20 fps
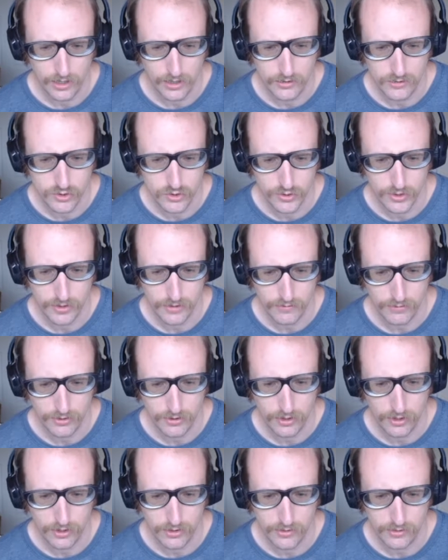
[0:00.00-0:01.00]
train of
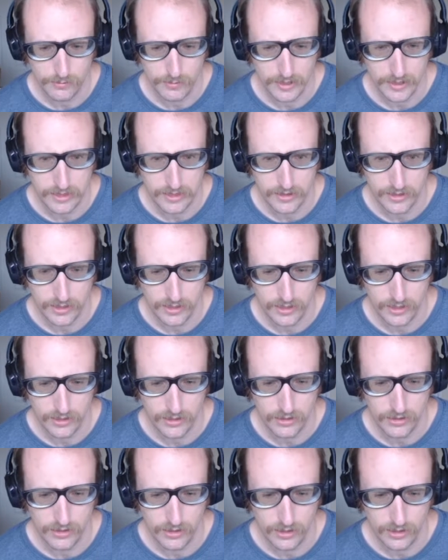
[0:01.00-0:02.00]
thought or my
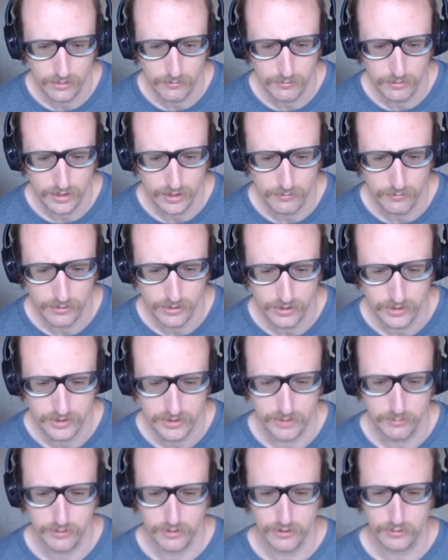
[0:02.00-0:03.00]
thinking when I'm really
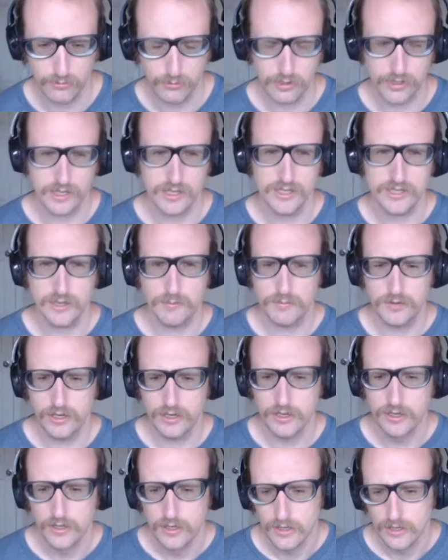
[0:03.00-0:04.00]
deep into working
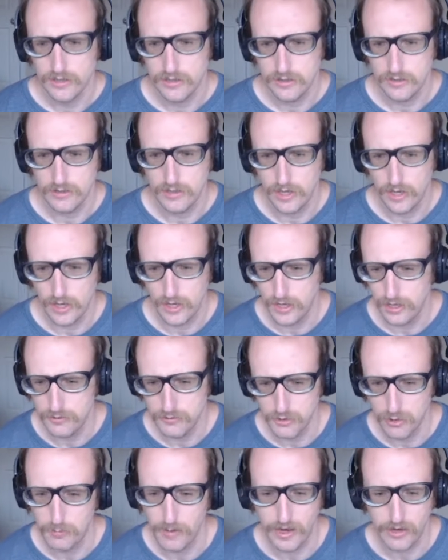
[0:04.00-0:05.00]
something,
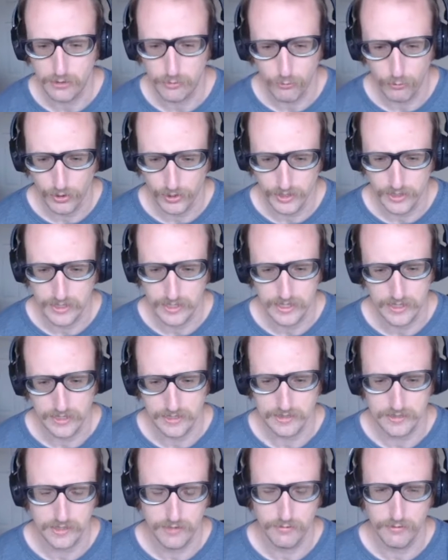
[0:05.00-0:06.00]
no matter what it
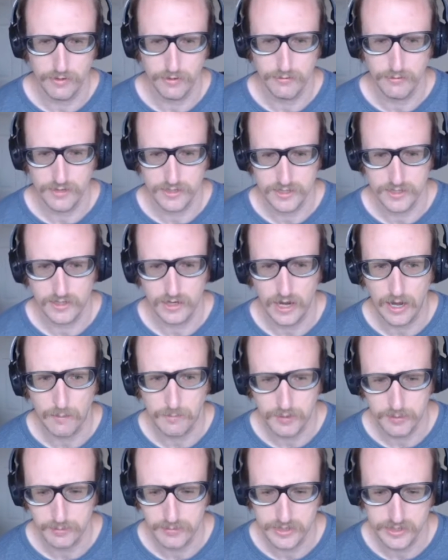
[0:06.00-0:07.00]
is, even if it's an
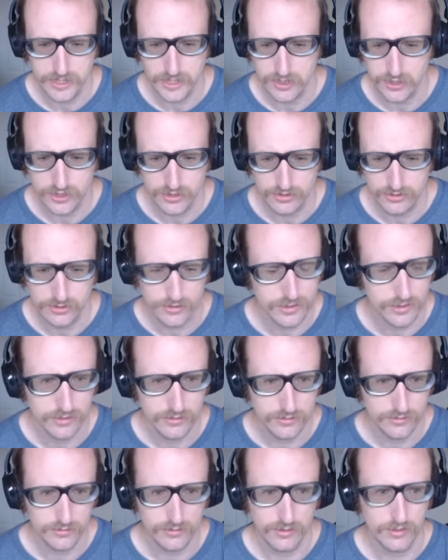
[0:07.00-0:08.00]
optimization
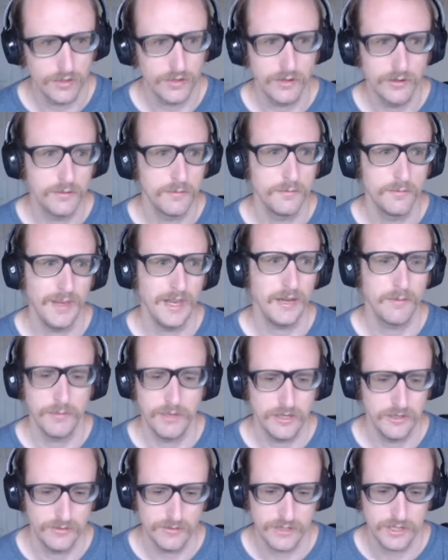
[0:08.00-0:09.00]
to make
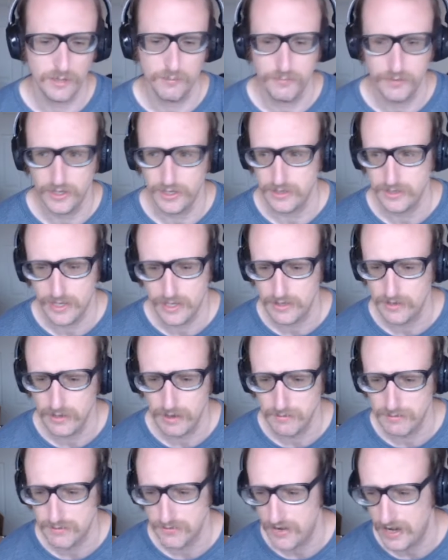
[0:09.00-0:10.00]
me do something 10
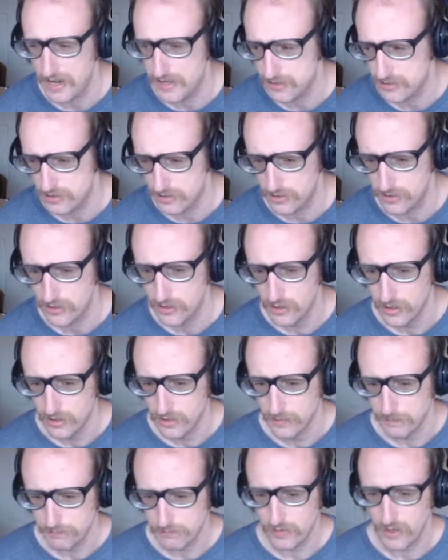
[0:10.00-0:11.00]
times faster,
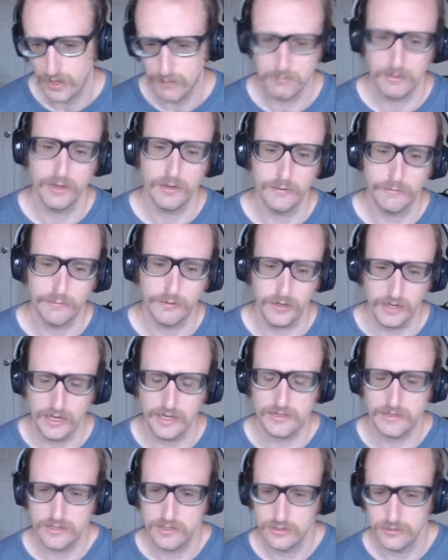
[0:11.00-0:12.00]
I'm gonna
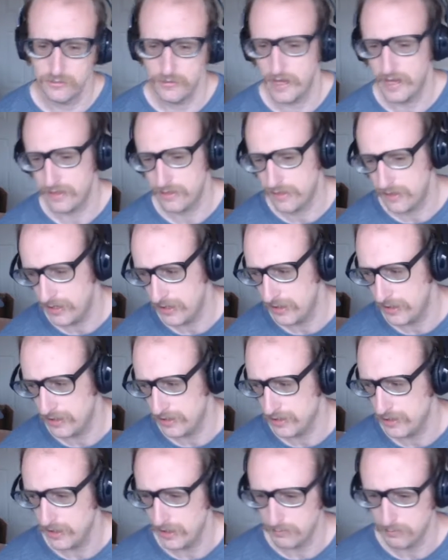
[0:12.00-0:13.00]
forget to do that
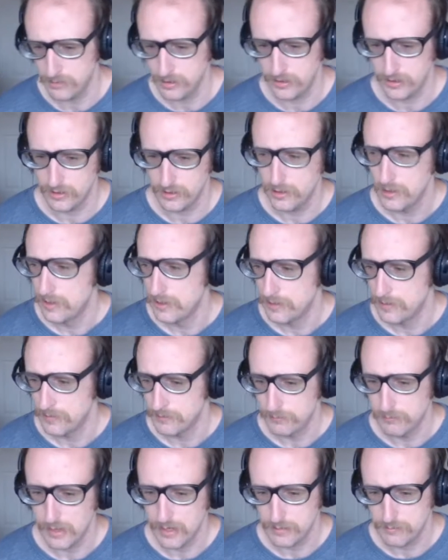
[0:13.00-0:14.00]
thing. I'm gonna
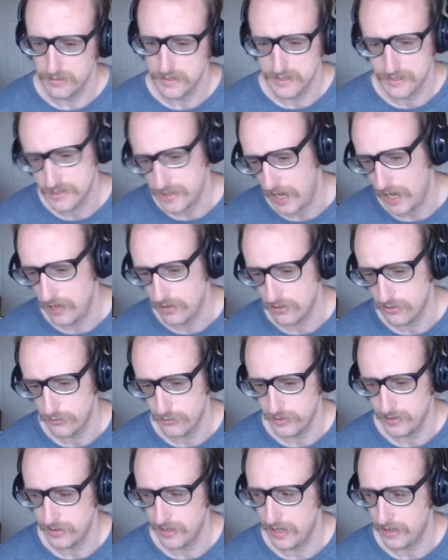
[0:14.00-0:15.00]
make a mistake
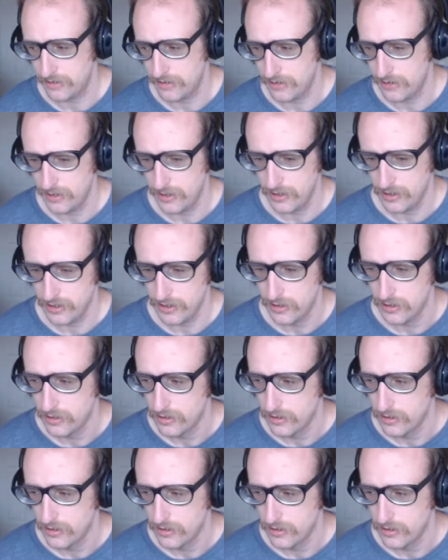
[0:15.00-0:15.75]
doing that thing.